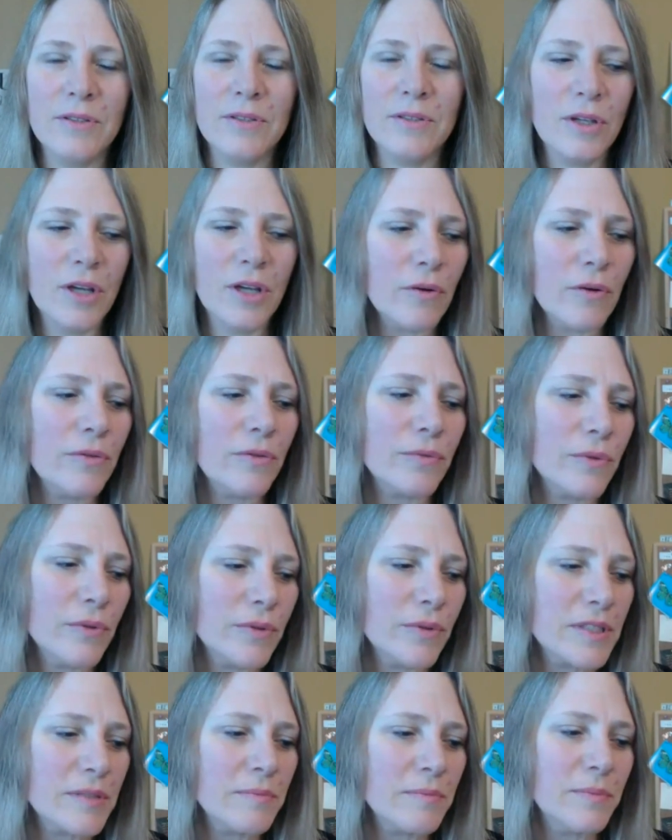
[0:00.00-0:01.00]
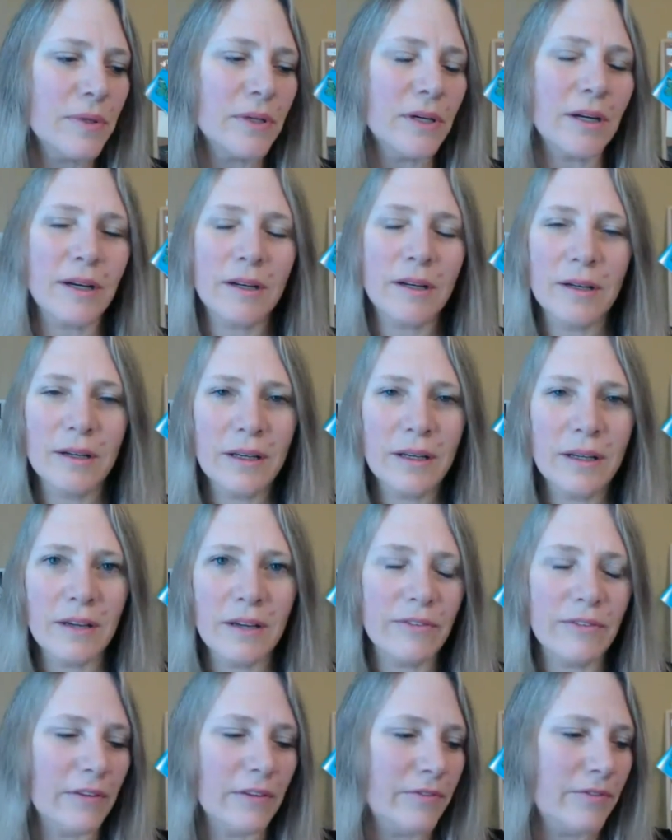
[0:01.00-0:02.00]
Go through this book.
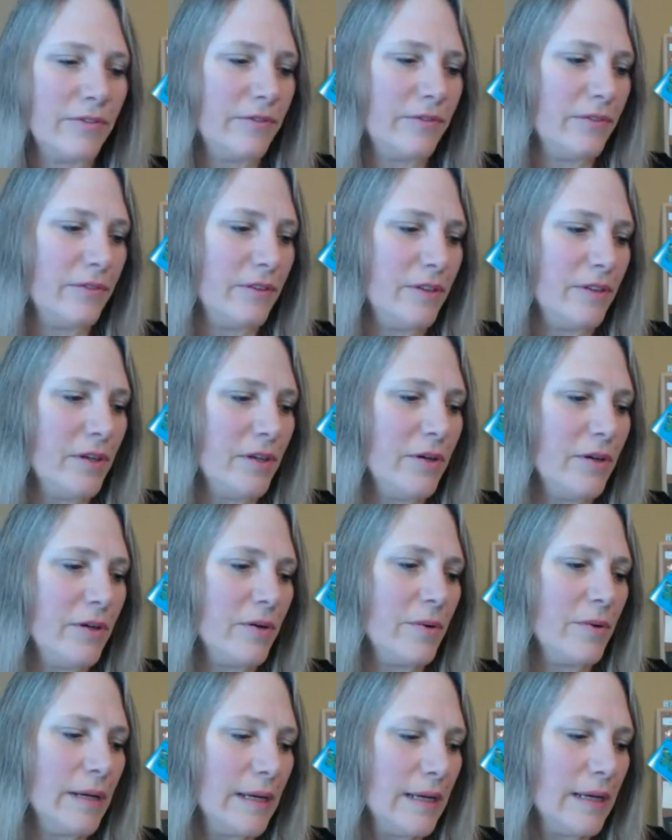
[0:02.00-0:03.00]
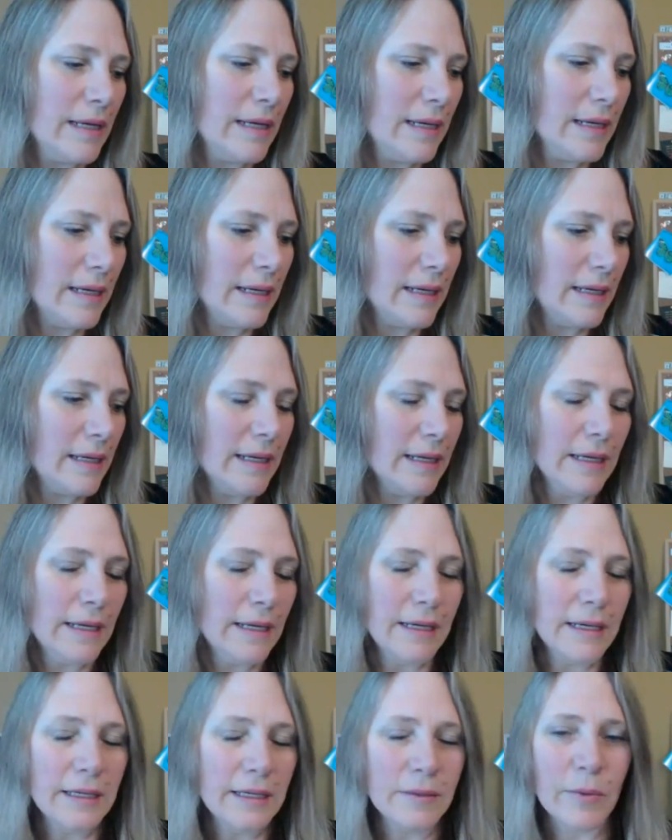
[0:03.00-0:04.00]
If you
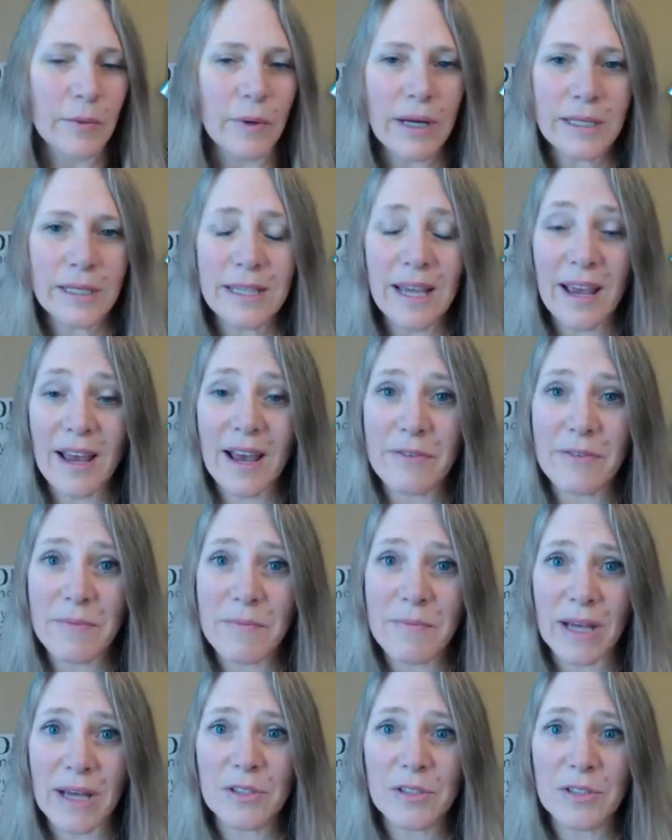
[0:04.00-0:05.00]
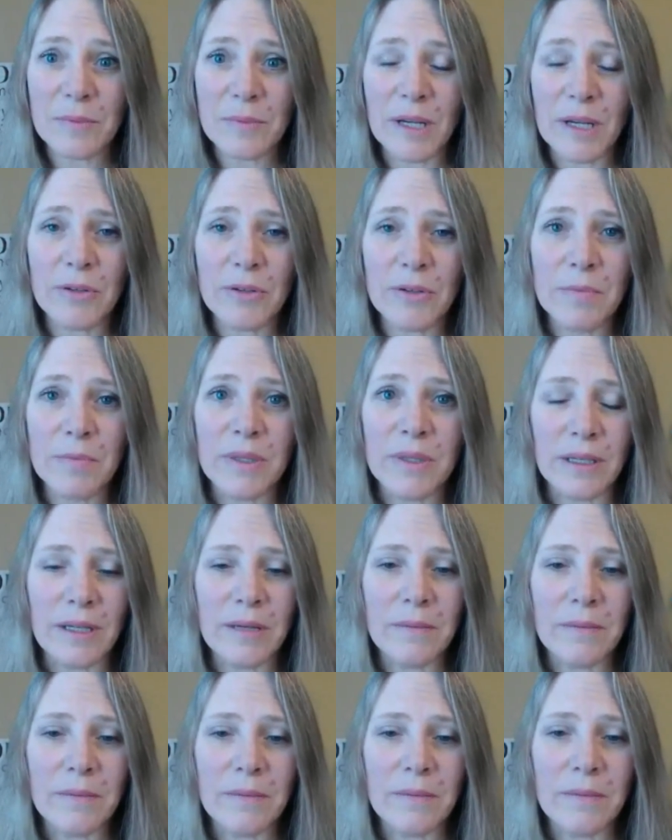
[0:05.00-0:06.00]
want to have a mastermind group with
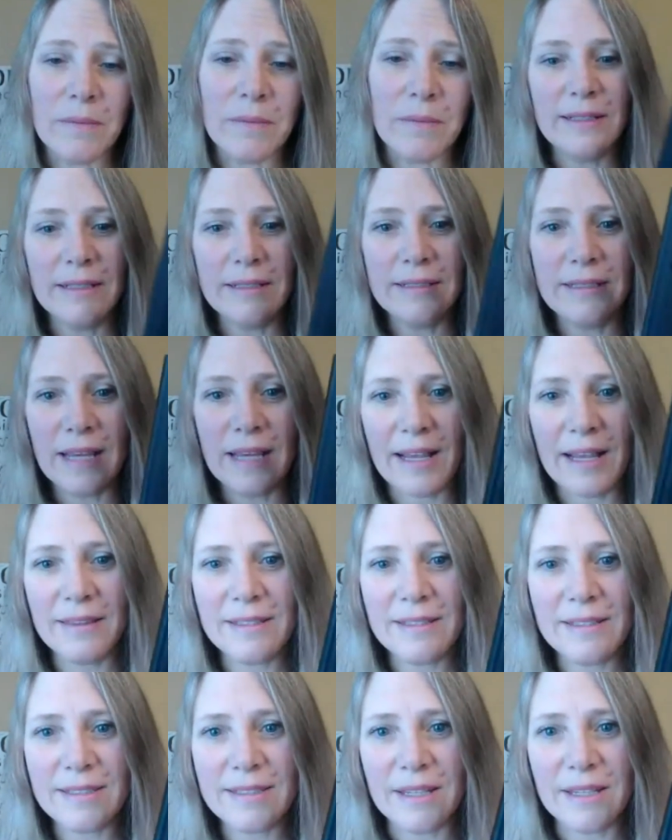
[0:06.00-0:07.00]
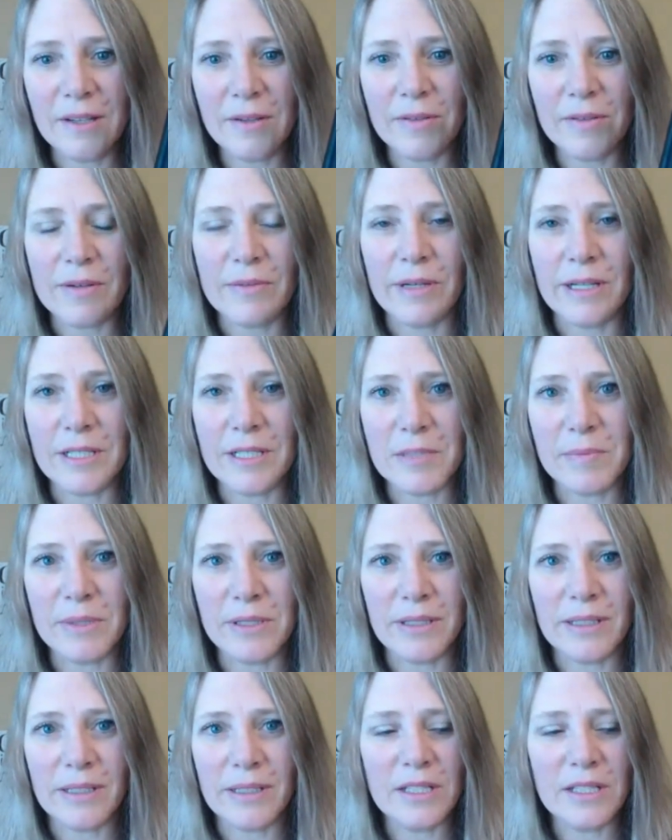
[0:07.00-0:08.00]
anybody, take this Think and Grow Rich
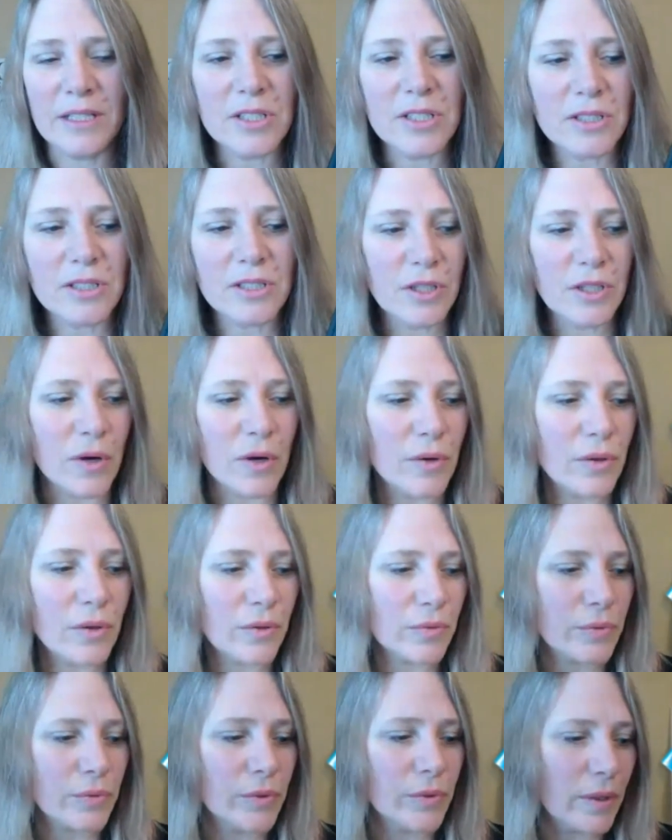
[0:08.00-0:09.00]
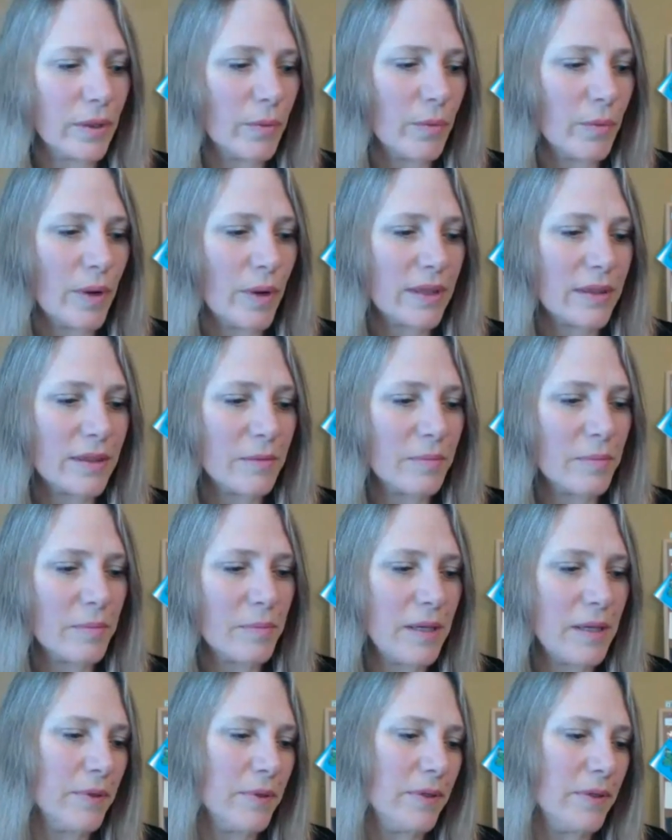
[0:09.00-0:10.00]
book and just go through it with the
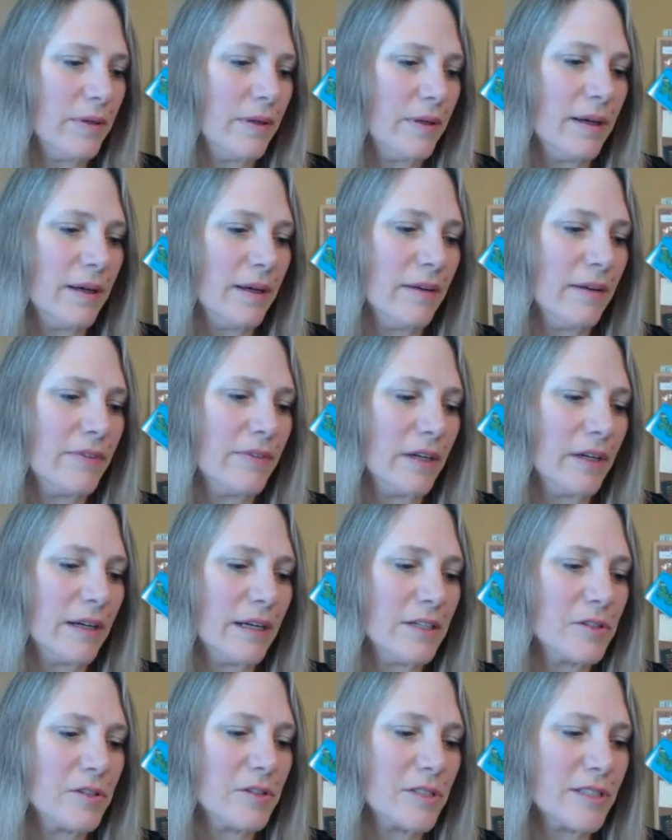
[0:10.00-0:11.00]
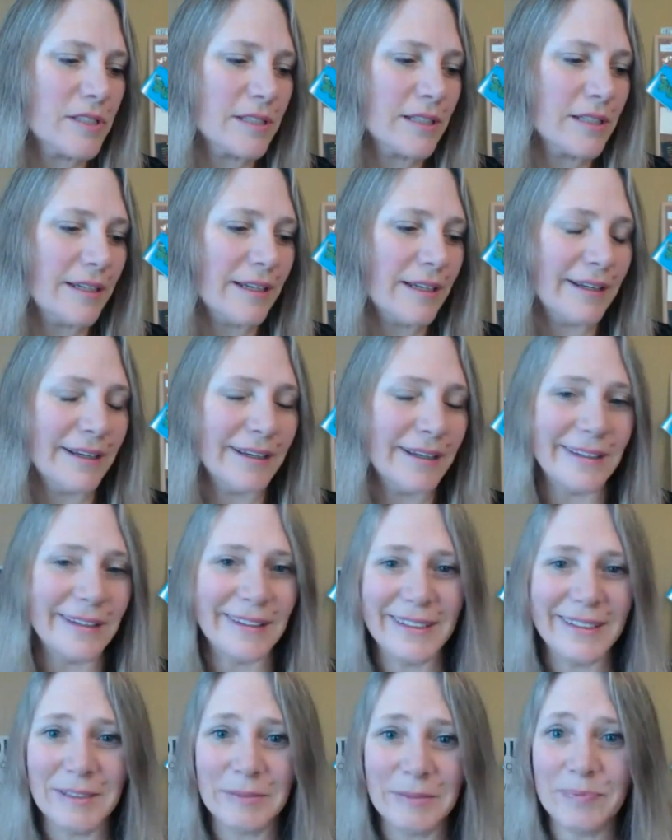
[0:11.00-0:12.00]
people. If they're interested in,